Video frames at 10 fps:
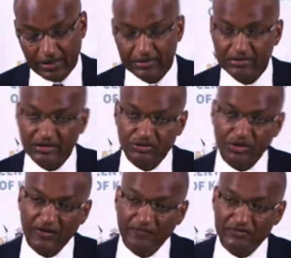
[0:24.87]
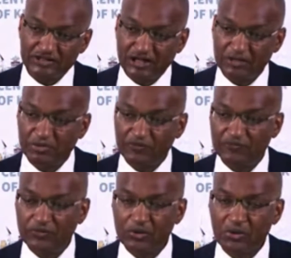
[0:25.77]
And as we have said
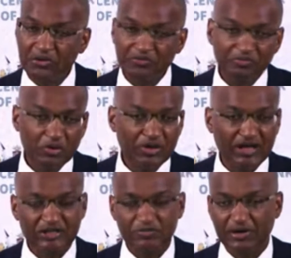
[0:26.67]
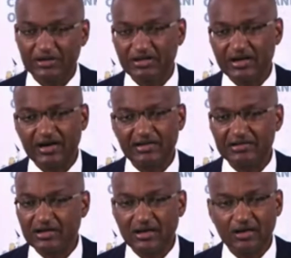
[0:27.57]
before, we expect the
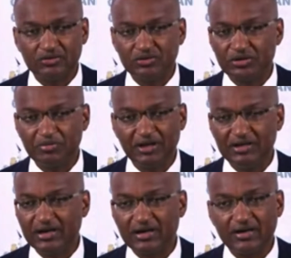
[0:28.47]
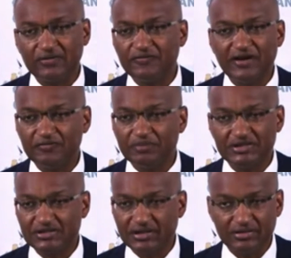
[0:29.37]
current account to remain around
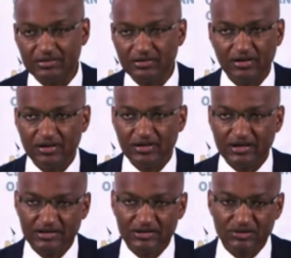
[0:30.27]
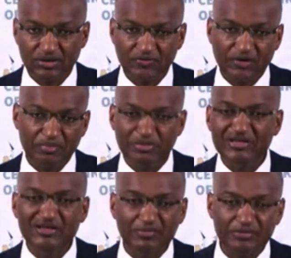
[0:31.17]
5%. That is sort of our
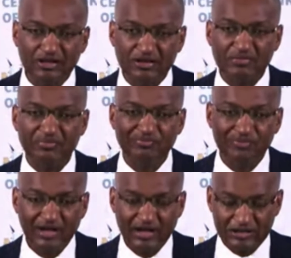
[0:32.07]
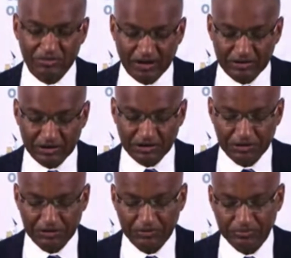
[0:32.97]
medium-term
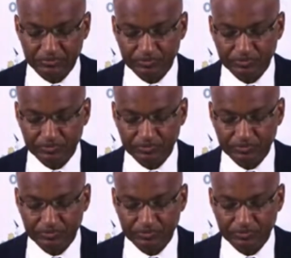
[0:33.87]
expectation,